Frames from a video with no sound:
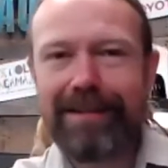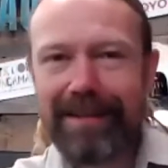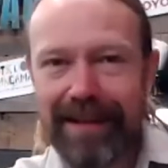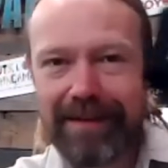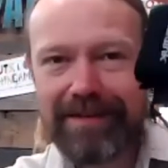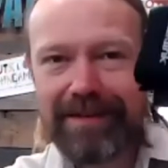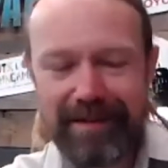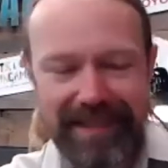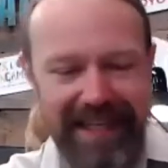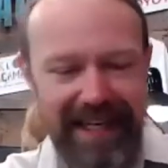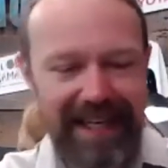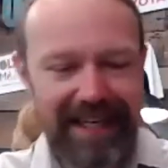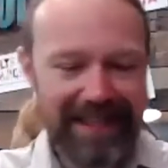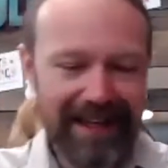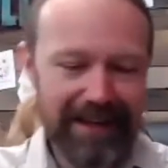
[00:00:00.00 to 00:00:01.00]
I love some
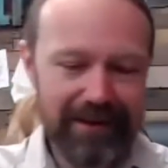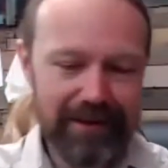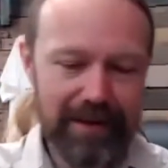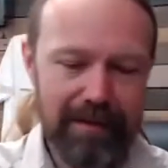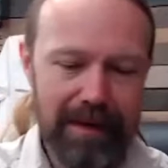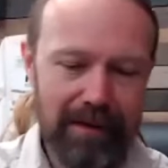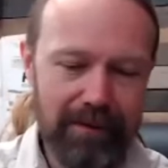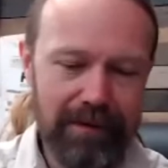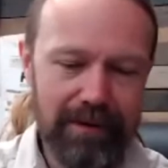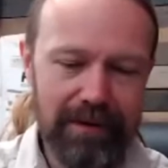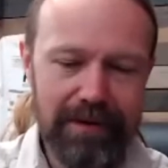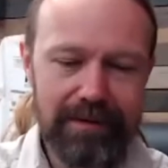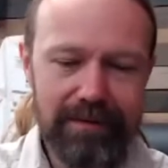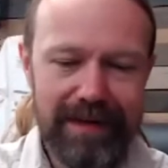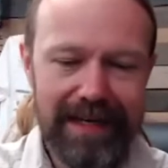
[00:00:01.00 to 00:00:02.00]
sanitizer in my
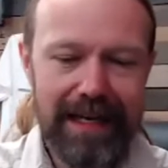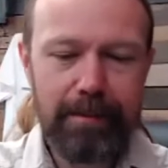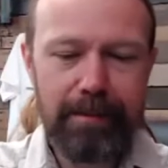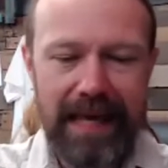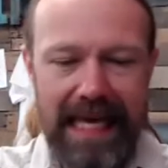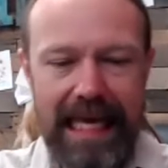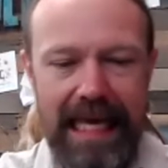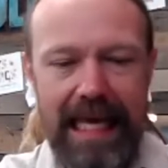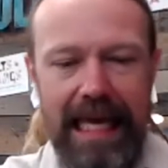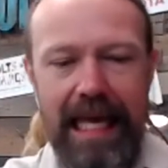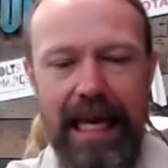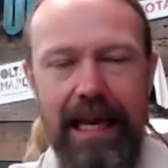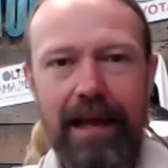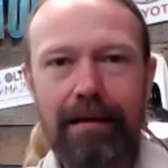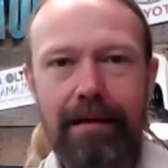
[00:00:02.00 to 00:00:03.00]
world. We get a
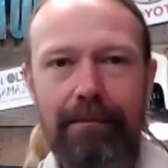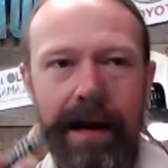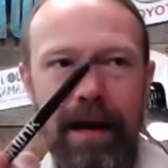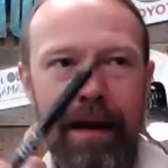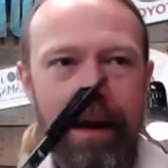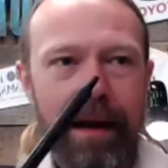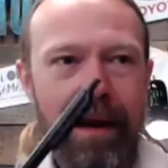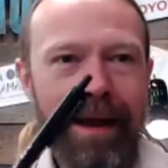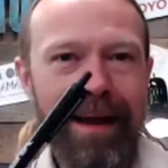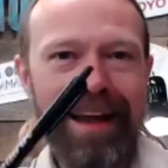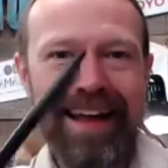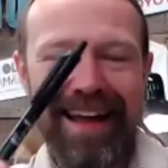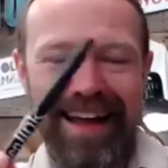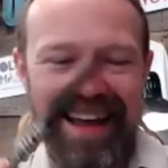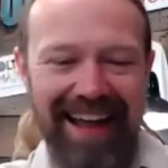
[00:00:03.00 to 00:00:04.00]
pen, right?
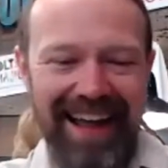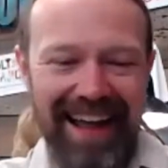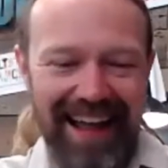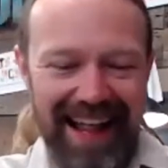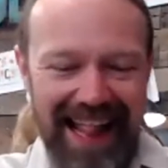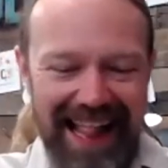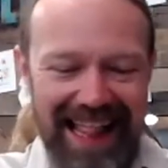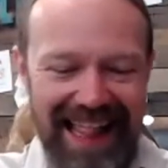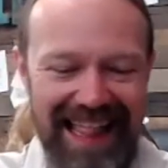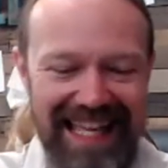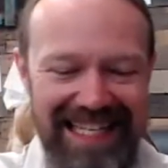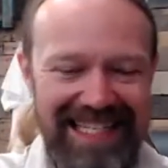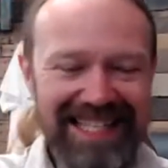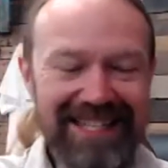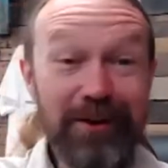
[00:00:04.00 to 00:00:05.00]

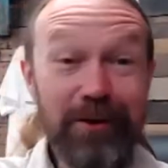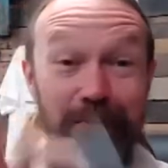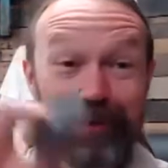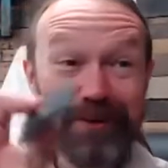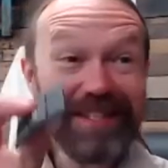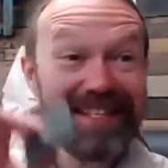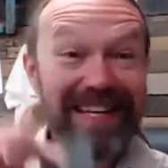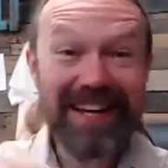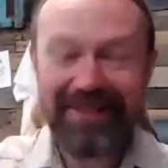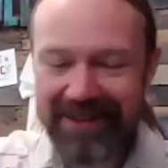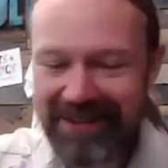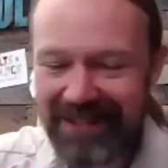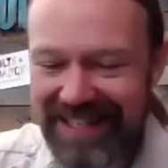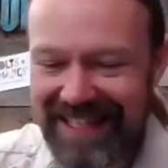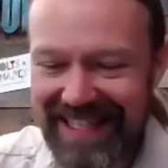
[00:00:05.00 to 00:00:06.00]
This is the coolest thing. I
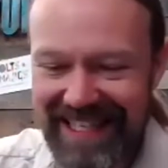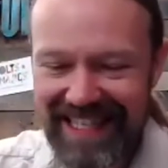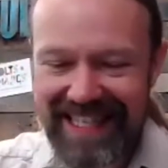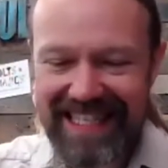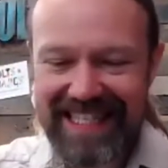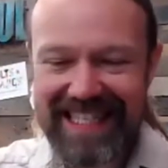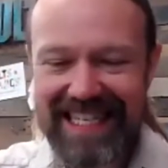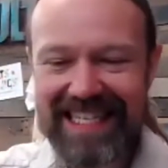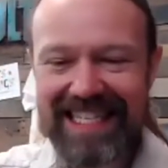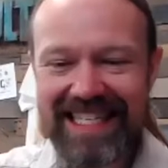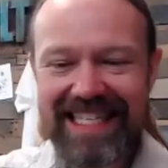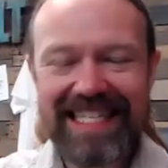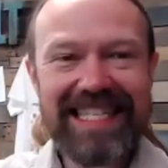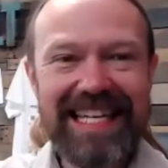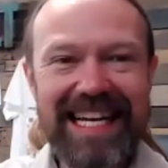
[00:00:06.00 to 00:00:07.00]
want you to see this. This
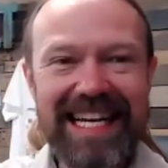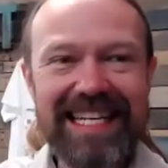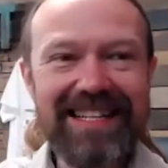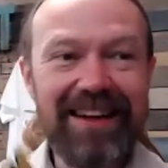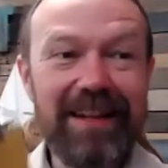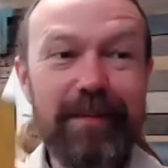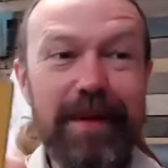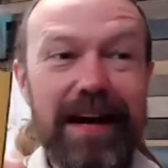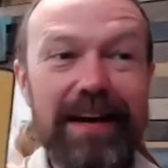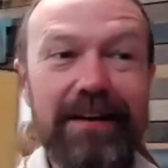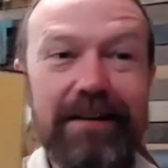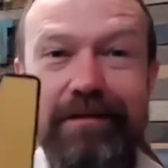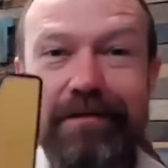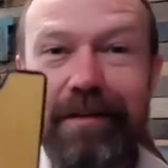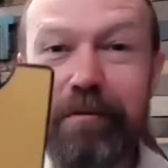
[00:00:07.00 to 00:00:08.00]
sticks on the back of
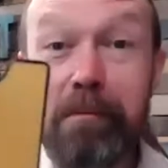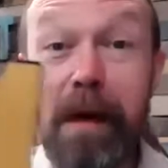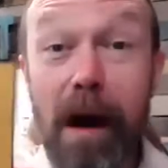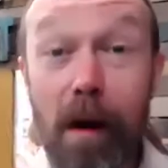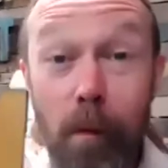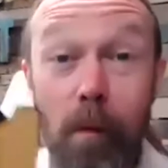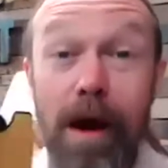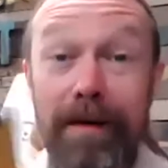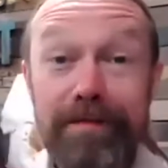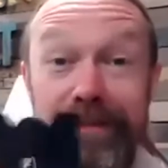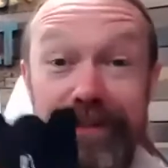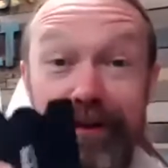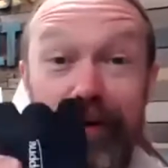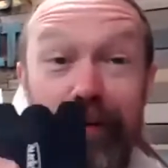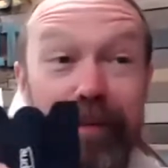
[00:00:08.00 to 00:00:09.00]
your phone. My wife
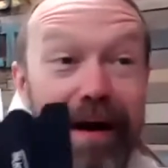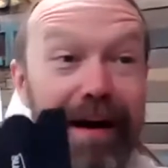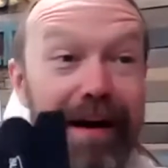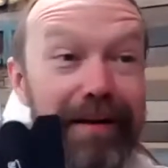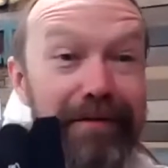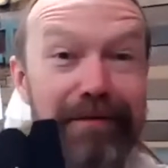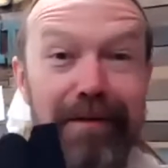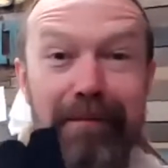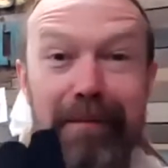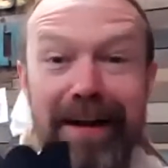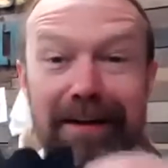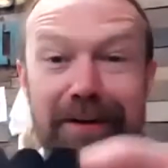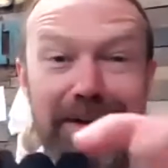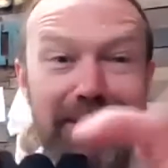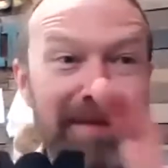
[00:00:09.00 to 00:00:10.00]
stole mine from my
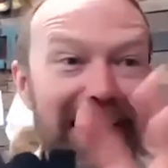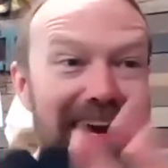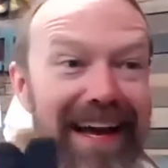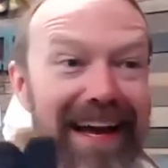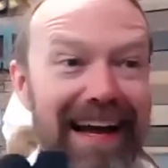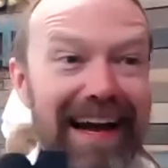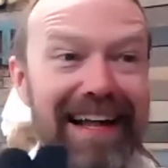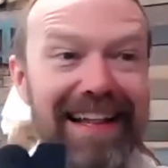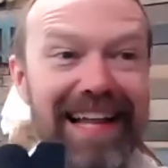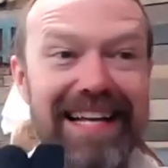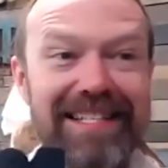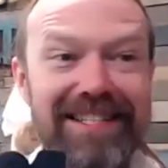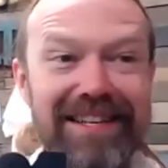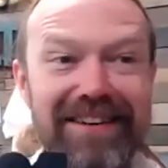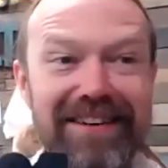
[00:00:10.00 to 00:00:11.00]
goodie bag I got
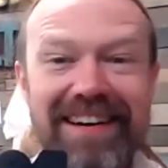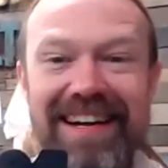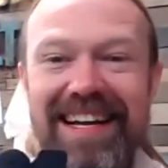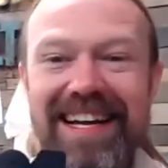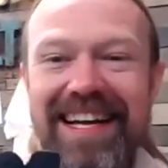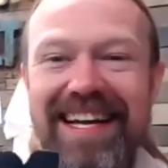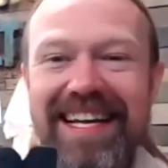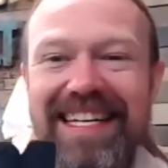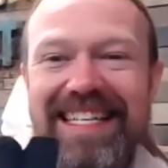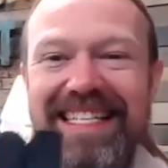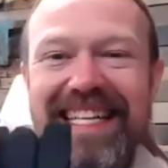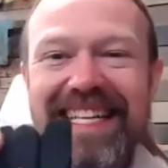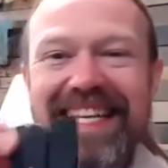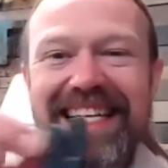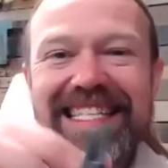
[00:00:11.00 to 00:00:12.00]
last year. You
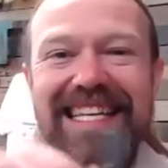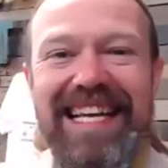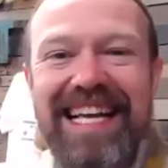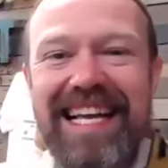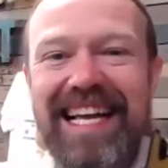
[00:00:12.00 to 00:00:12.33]
see this?